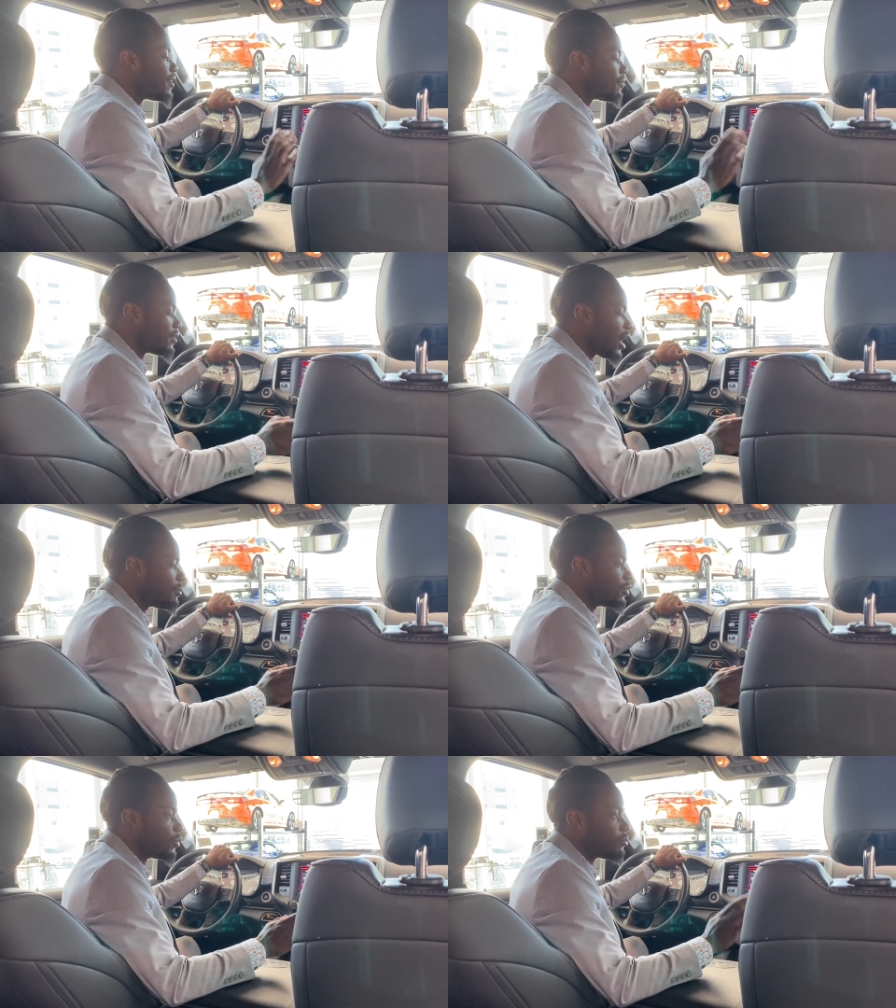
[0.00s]

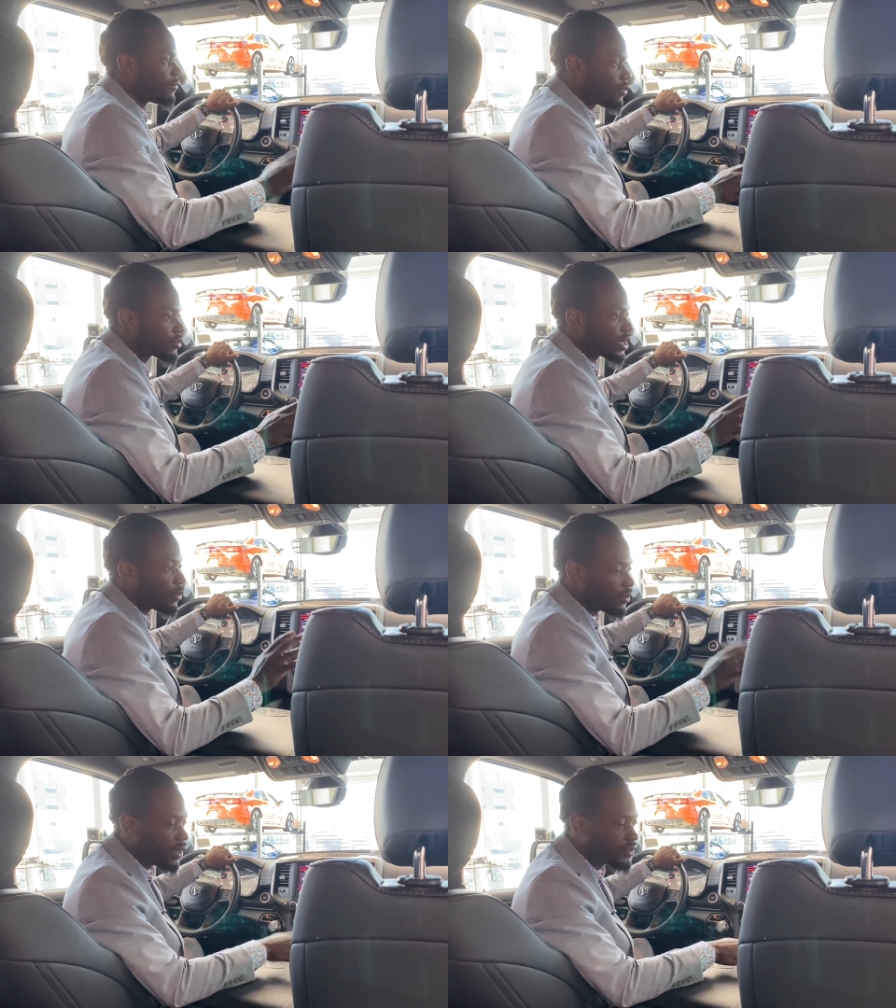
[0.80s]
phenomenal. But folks, I
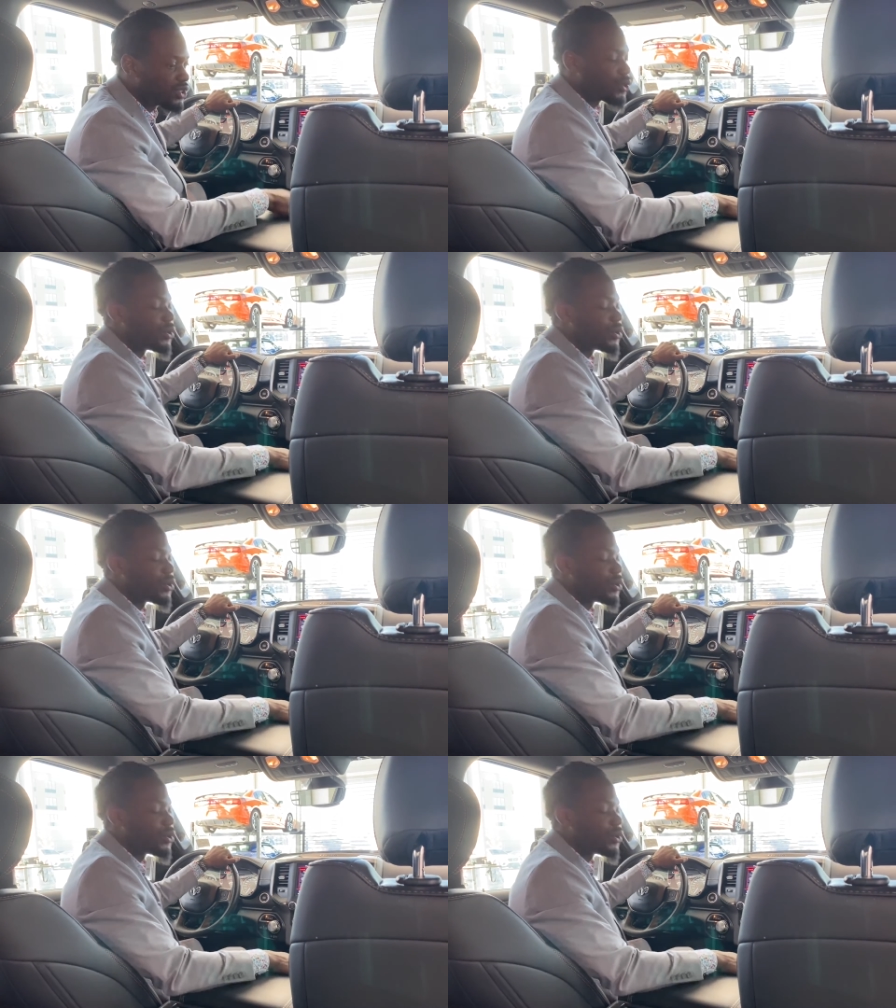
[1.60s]
would love to show